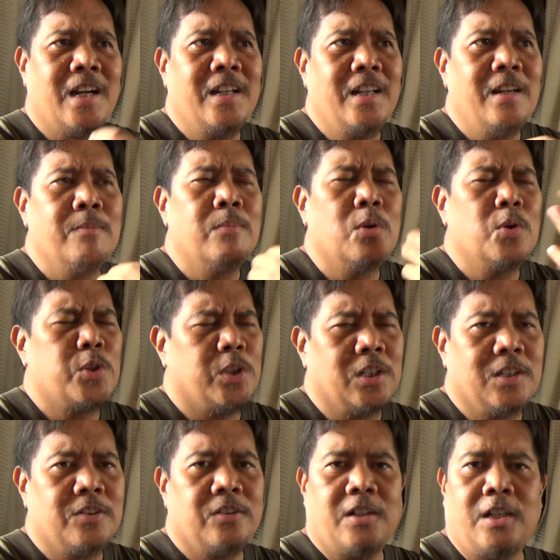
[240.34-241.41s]
an
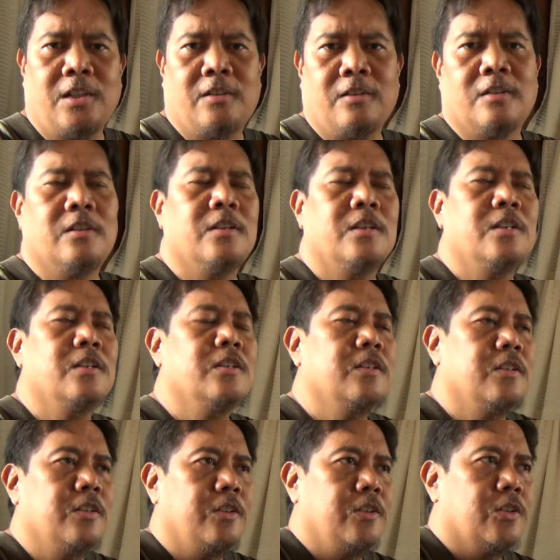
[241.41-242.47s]
emotional state,
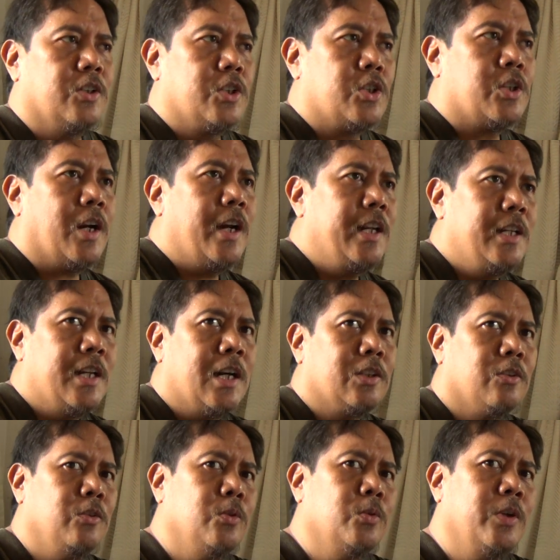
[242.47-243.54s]
try
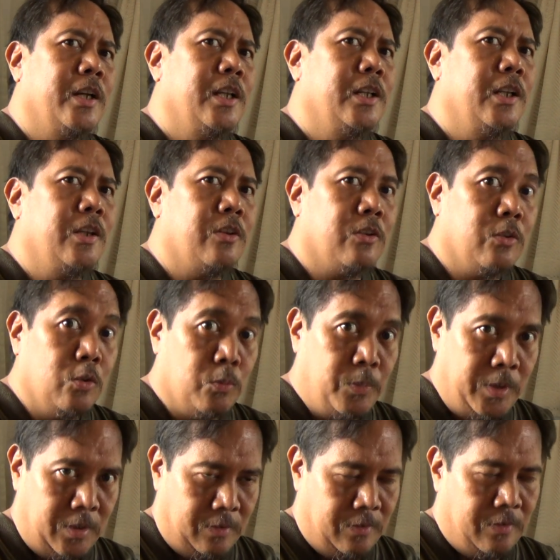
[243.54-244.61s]
not to do anything
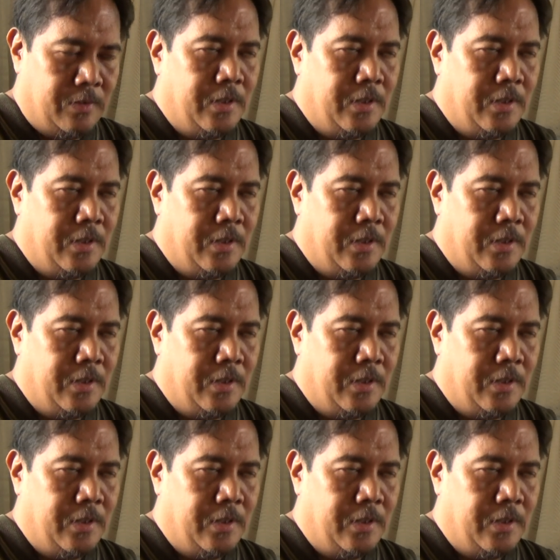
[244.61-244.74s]
stupid.